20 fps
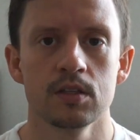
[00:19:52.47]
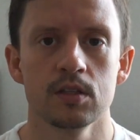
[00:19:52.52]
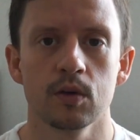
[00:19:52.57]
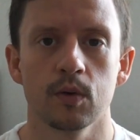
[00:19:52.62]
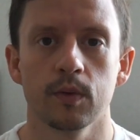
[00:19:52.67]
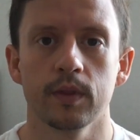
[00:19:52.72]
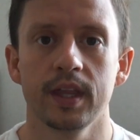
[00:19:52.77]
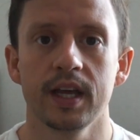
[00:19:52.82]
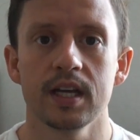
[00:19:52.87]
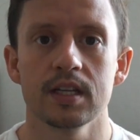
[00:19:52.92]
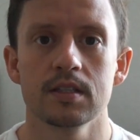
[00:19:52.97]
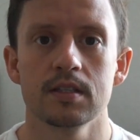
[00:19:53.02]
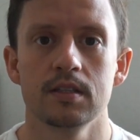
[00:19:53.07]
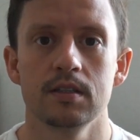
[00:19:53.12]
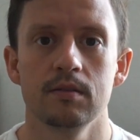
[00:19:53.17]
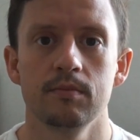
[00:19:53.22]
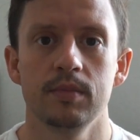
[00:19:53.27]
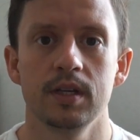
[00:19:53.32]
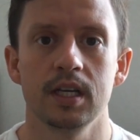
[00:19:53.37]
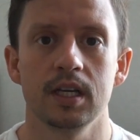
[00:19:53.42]
So
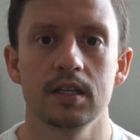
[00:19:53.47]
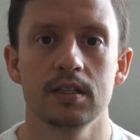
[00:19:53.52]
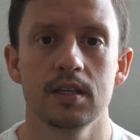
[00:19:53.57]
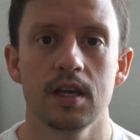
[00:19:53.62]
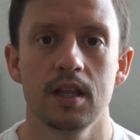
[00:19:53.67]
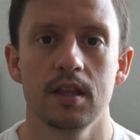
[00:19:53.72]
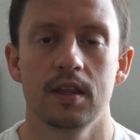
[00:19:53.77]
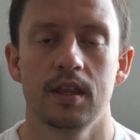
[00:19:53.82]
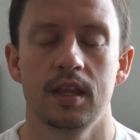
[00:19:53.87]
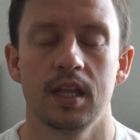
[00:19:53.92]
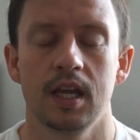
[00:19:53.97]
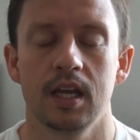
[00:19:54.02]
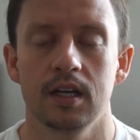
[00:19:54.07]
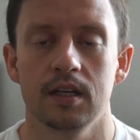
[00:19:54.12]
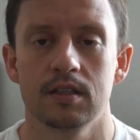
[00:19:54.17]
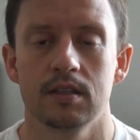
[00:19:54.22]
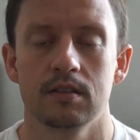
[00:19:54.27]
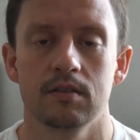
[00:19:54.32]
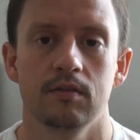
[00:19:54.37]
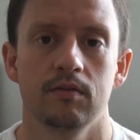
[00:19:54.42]
that's being said,
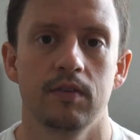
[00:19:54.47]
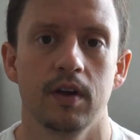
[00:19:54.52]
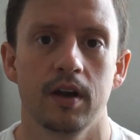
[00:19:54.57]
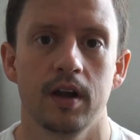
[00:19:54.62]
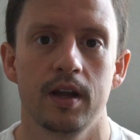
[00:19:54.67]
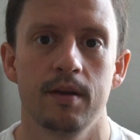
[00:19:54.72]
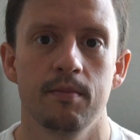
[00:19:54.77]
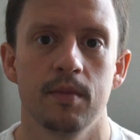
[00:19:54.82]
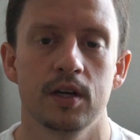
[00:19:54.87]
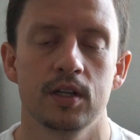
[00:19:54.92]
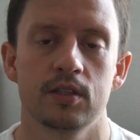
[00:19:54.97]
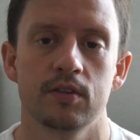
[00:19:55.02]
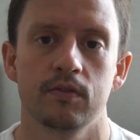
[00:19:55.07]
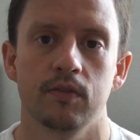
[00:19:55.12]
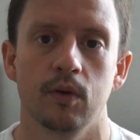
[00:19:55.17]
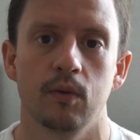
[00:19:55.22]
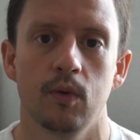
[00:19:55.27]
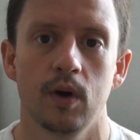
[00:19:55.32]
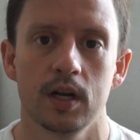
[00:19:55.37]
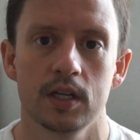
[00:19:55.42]
thanks very
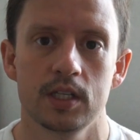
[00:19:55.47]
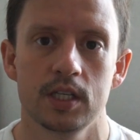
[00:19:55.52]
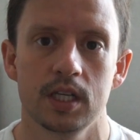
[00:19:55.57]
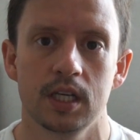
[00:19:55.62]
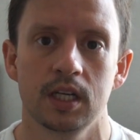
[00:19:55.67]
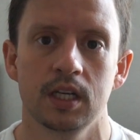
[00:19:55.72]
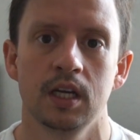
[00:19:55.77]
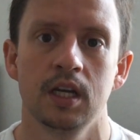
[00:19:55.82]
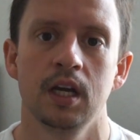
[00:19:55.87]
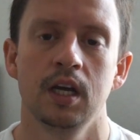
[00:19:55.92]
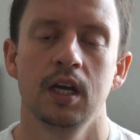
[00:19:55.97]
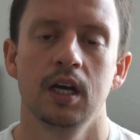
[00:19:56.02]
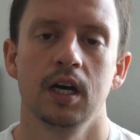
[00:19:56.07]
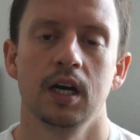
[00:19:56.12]
much for watching.